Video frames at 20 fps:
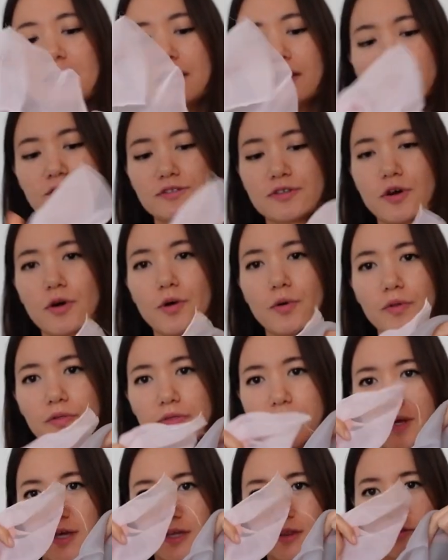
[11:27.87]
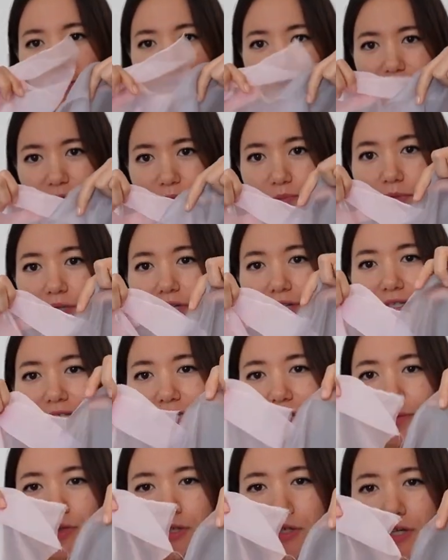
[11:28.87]
So they look pretty
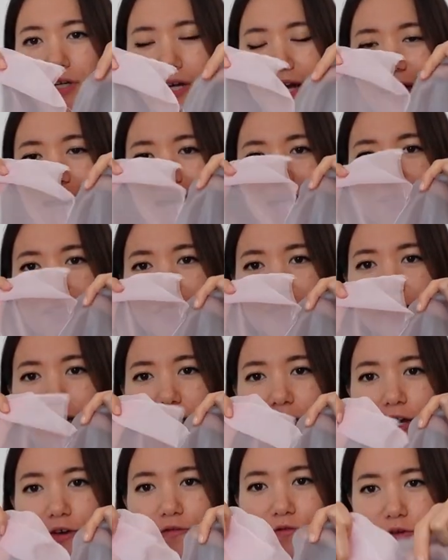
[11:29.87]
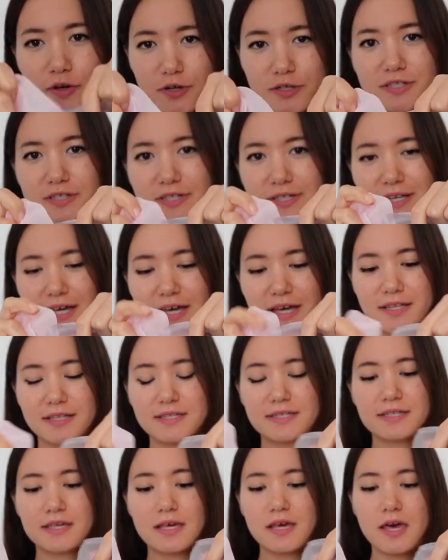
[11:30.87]
similar at first
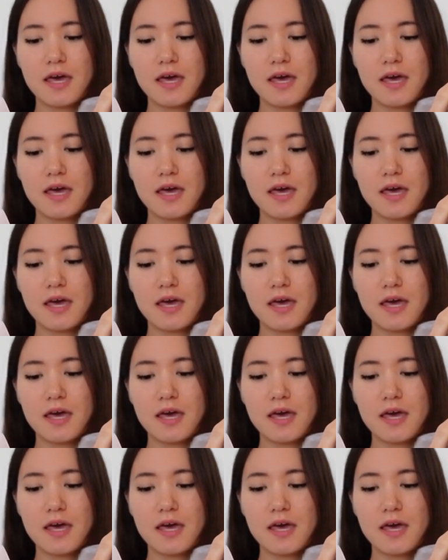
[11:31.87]
glance,